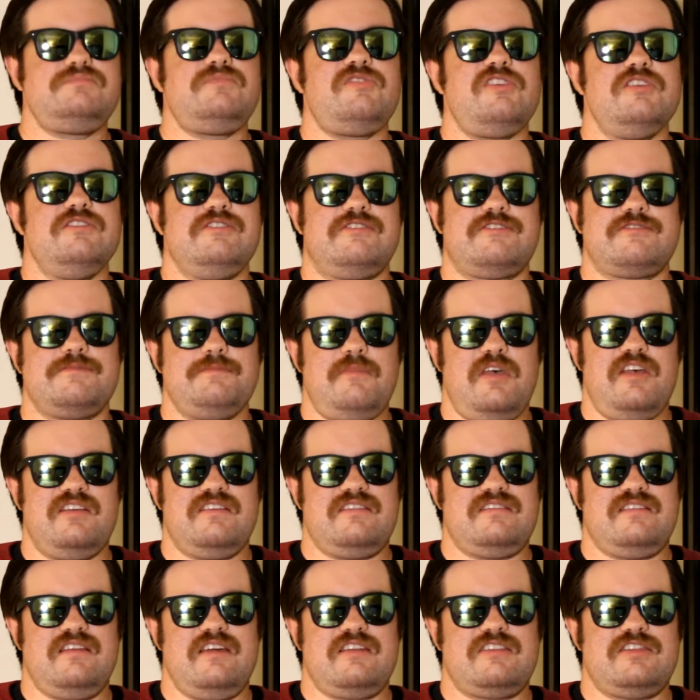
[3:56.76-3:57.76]

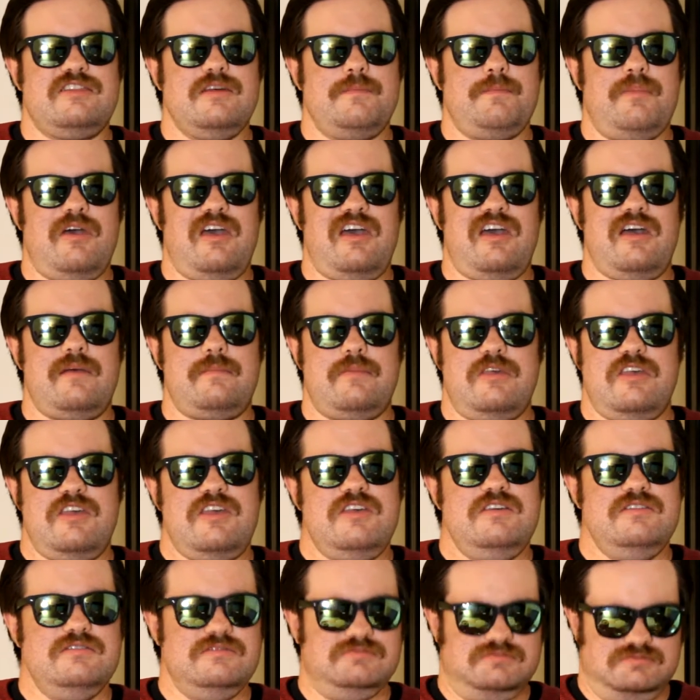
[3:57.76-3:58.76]
Smells like the
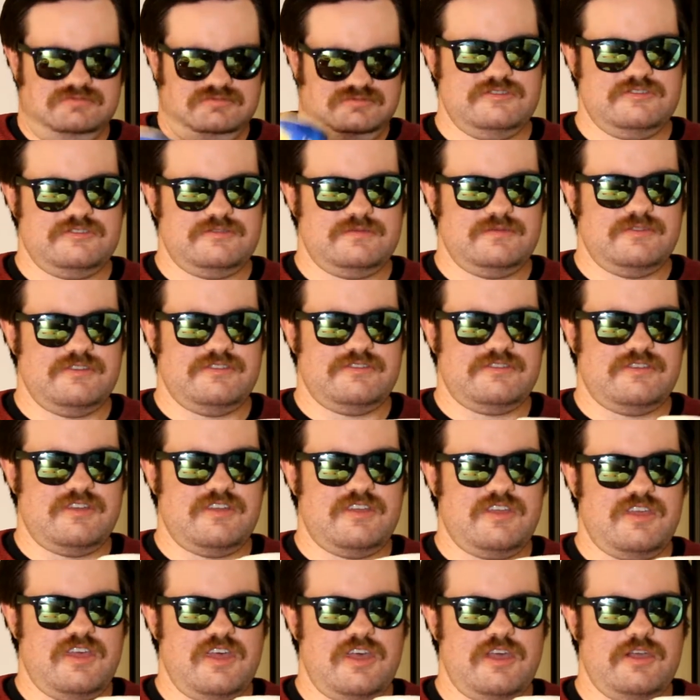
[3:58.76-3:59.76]
Barbie. Smells like
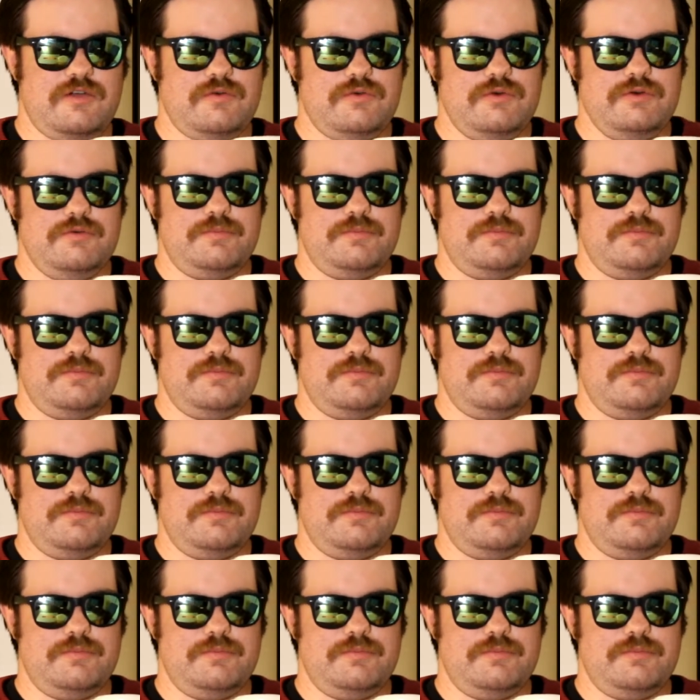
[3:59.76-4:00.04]
kangaroo